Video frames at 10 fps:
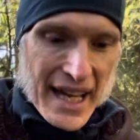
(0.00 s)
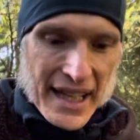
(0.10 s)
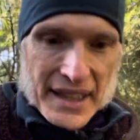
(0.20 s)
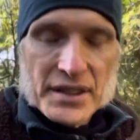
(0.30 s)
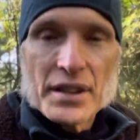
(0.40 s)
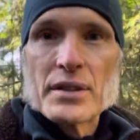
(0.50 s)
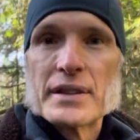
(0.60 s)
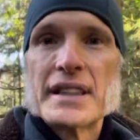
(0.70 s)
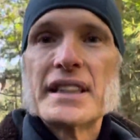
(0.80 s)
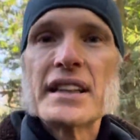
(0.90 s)
And so
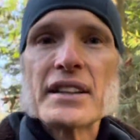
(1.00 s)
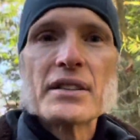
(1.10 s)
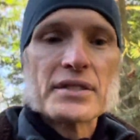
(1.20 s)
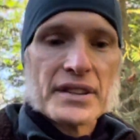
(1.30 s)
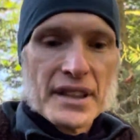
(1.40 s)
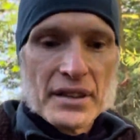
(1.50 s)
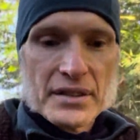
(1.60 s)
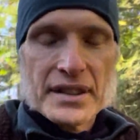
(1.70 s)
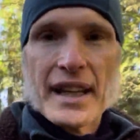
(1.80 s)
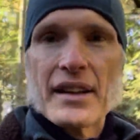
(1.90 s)
years and
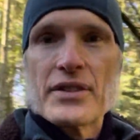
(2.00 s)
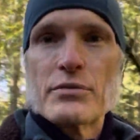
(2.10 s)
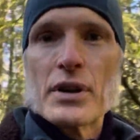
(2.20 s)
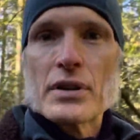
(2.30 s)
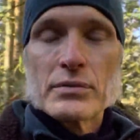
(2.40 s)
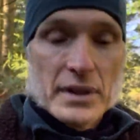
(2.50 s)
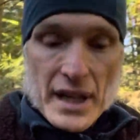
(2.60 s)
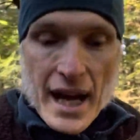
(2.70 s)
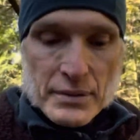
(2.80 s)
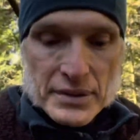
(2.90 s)
years down the road, when
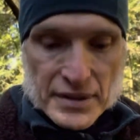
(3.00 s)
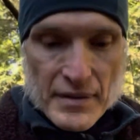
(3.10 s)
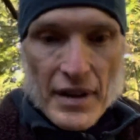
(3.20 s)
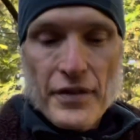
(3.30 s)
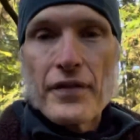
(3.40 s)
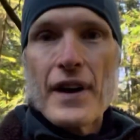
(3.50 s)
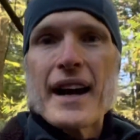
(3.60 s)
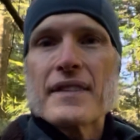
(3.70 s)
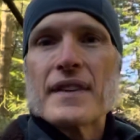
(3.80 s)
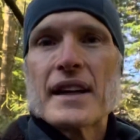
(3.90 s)
I was
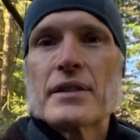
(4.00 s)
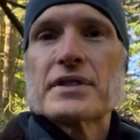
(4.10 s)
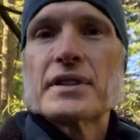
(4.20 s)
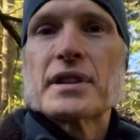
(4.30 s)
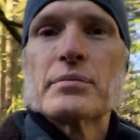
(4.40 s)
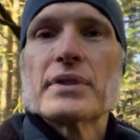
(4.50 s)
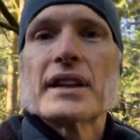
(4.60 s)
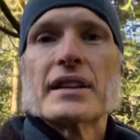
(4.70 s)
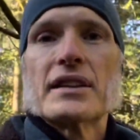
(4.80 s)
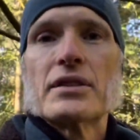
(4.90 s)
fine then, I was in a
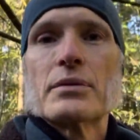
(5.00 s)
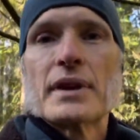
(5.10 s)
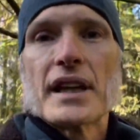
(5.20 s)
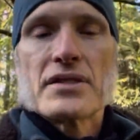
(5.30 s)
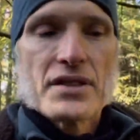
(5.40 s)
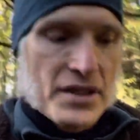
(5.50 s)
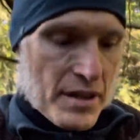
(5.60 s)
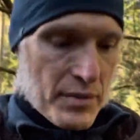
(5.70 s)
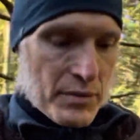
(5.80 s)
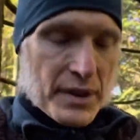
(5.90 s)
completely new
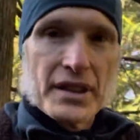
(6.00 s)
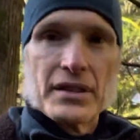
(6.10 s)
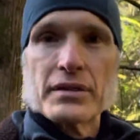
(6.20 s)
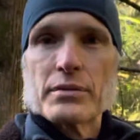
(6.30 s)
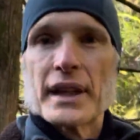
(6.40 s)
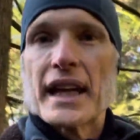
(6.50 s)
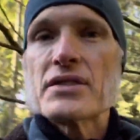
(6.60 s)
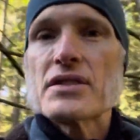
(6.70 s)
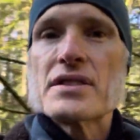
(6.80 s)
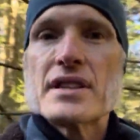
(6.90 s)
relationship, a really good
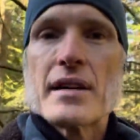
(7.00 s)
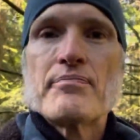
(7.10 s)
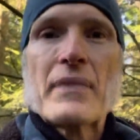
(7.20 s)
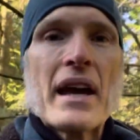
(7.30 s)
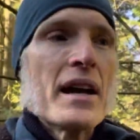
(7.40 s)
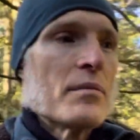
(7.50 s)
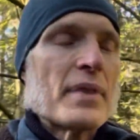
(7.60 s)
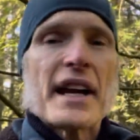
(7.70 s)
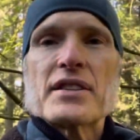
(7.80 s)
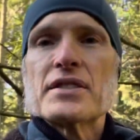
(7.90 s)
relationship,
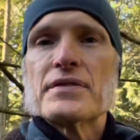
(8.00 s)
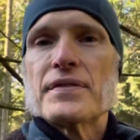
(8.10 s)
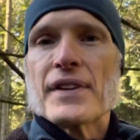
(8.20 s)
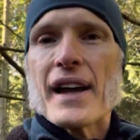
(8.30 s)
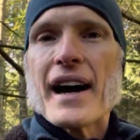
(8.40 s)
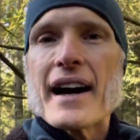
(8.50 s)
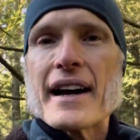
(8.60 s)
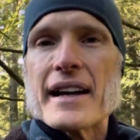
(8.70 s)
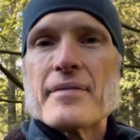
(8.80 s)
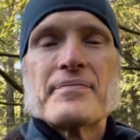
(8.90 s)
but I couldn't
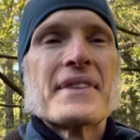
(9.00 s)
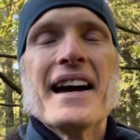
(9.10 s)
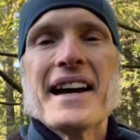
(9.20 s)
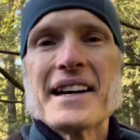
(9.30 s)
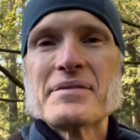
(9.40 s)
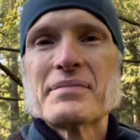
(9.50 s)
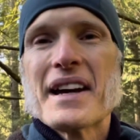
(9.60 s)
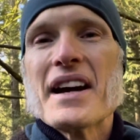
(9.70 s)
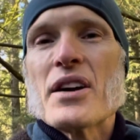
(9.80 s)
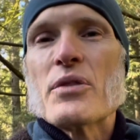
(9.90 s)
fly. And
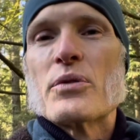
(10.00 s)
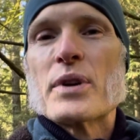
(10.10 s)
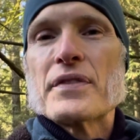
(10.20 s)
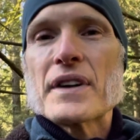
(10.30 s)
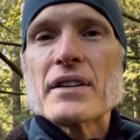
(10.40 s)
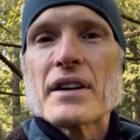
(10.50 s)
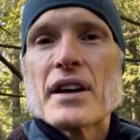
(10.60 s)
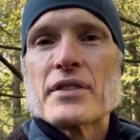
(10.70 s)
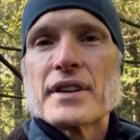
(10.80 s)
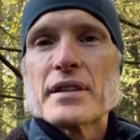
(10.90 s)
we figured
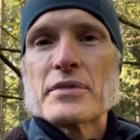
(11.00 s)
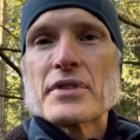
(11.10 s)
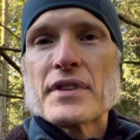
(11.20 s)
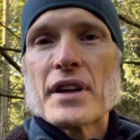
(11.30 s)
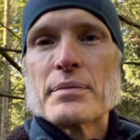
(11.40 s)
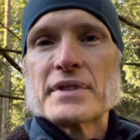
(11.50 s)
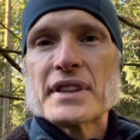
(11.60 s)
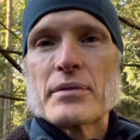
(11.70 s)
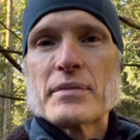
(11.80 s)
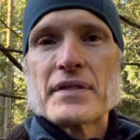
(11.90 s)
out, the hypnotherapist
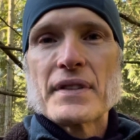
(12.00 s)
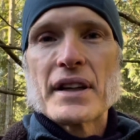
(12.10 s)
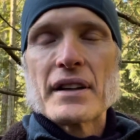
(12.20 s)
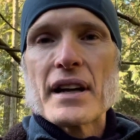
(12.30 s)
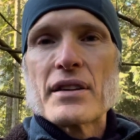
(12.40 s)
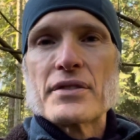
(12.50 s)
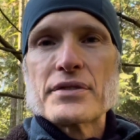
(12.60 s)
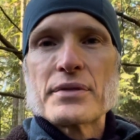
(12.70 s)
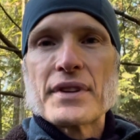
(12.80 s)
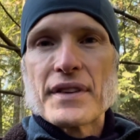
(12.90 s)
helped me figure it out
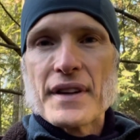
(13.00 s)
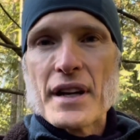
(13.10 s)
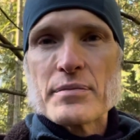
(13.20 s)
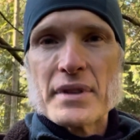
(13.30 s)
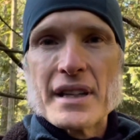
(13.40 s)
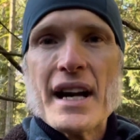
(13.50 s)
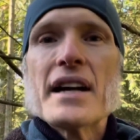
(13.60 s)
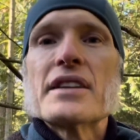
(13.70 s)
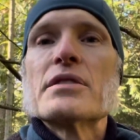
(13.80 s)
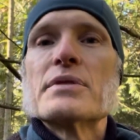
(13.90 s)
through the therapy
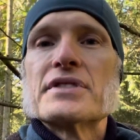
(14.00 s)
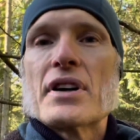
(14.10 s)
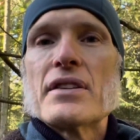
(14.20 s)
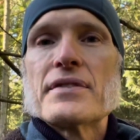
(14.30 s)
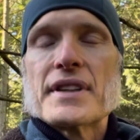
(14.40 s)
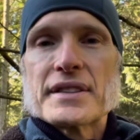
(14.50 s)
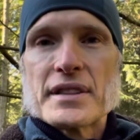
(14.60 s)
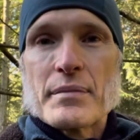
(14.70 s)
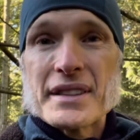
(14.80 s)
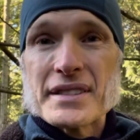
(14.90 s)
to resolve this,
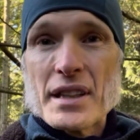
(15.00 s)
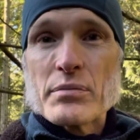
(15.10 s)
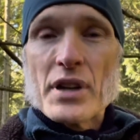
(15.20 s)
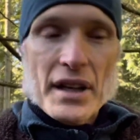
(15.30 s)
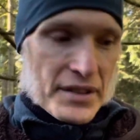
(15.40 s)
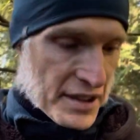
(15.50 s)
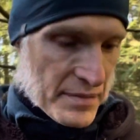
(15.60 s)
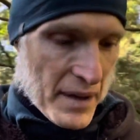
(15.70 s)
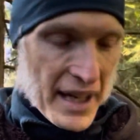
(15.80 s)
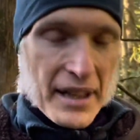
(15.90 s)
that my subconscious
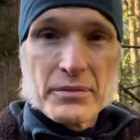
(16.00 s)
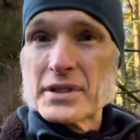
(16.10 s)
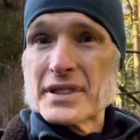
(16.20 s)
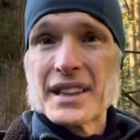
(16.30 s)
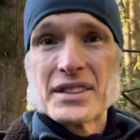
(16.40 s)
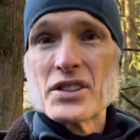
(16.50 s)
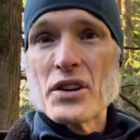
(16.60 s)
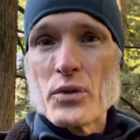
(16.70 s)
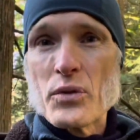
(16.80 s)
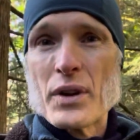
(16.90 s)
mind was like,
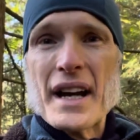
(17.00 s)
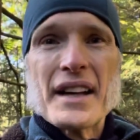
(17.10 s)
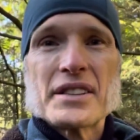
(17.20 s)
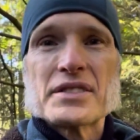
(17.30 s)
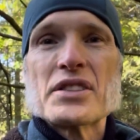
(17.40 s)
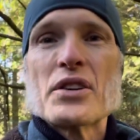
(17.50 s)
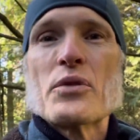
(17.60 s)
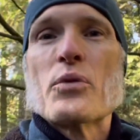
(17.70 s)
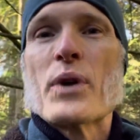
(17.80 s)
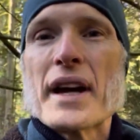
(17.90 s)
no, there's no
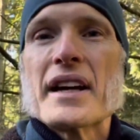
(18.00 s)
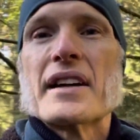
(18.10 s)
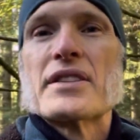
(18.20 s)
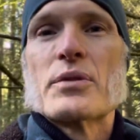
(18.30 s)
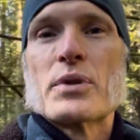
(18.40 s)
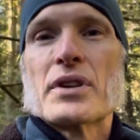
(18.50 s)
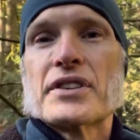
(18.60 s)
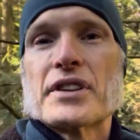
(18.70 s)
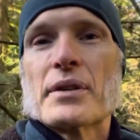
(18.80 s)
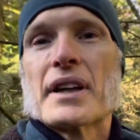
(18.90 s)
way in the
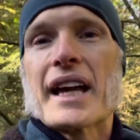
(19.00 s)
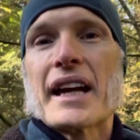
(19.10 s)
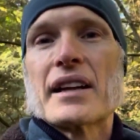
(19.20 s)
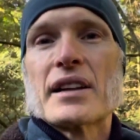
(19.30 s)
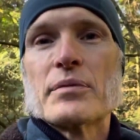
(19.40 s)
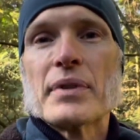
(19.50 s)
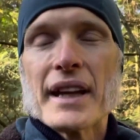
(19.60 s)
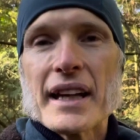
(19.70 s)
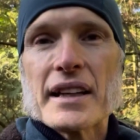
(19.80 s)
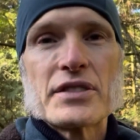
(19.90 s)
world you are getting on a
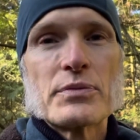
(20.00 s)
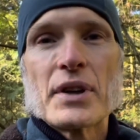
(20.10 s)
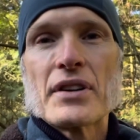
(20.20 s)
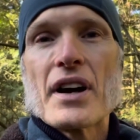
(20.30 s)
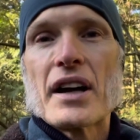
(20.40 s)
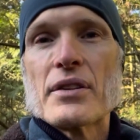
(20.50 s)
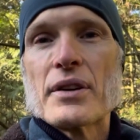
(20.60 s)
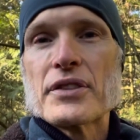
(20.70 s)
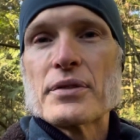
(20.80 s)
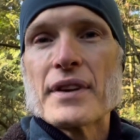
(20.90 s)
plane because we are not
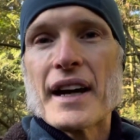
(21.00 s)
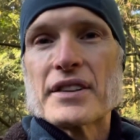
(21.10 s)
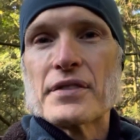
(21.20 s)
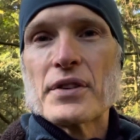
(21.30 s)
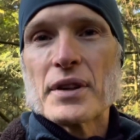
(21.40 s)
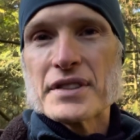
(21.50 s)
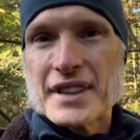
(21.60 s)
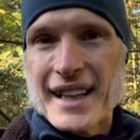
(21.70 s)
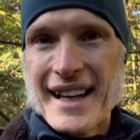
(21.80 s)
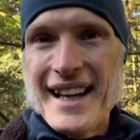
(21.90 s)
going through that divorce
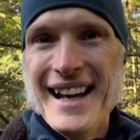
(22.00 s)
again.